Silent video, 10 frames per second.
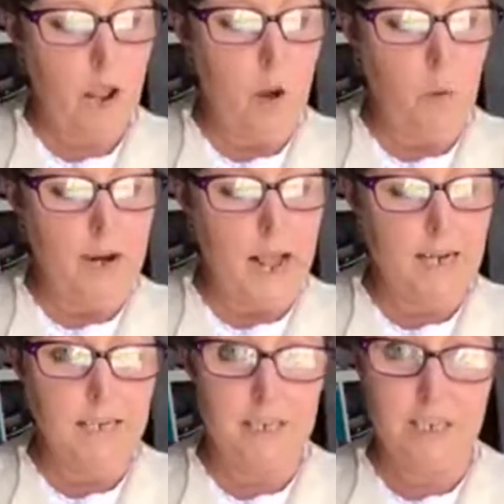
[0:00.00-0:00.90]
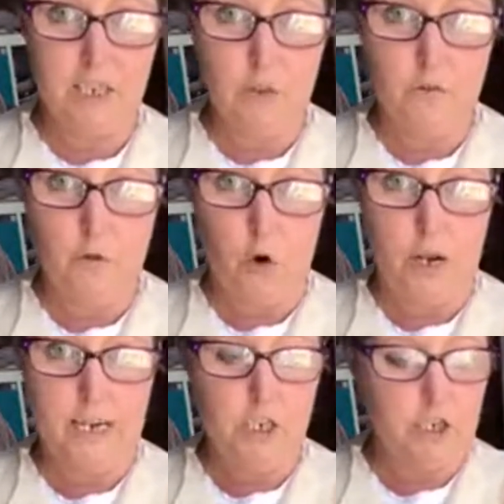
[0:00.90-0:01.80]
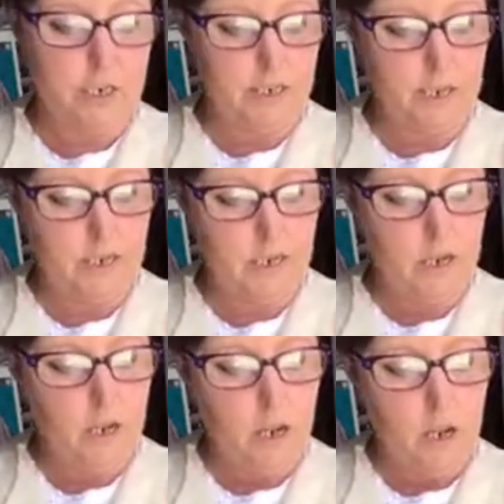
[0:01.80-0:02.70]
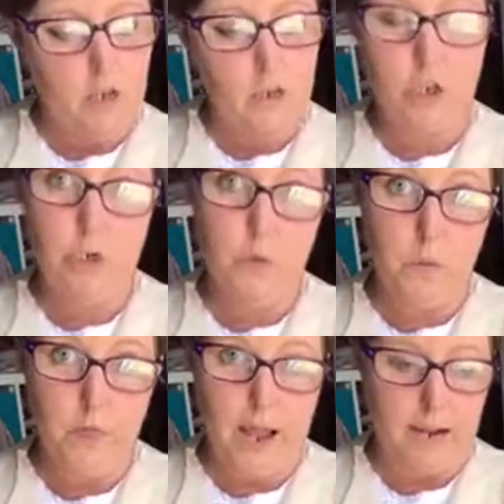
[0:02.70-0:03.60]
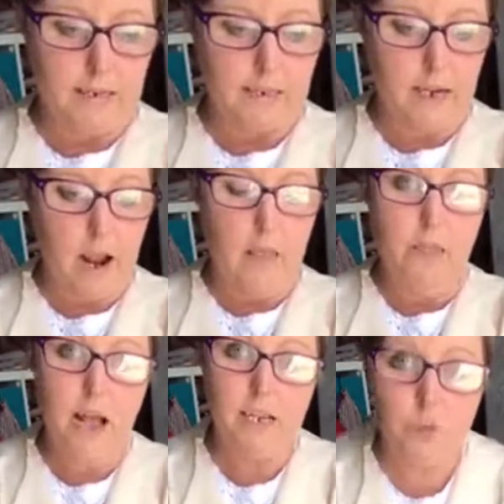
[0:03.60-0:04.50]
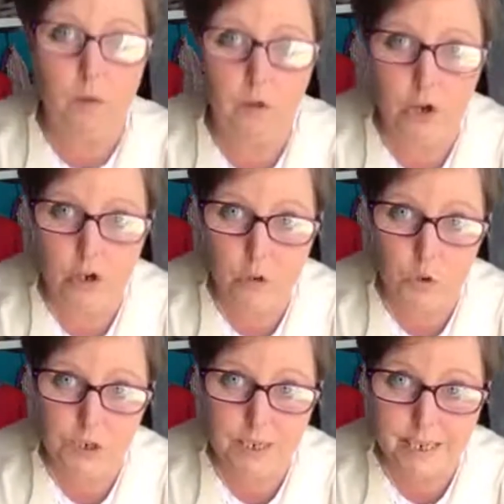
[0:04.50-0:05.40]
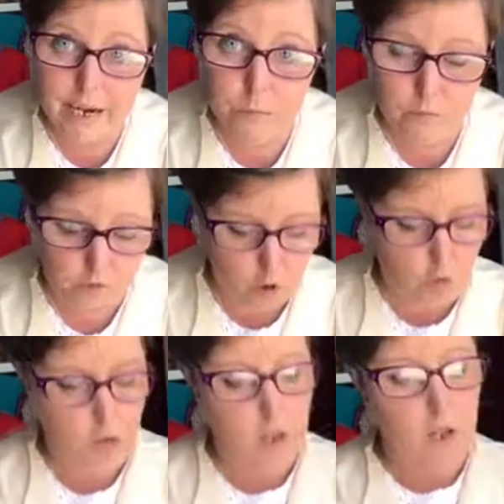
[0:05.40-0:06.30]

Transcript: I want to add at least another four inches to that. And that's what I'm going to use the denim for.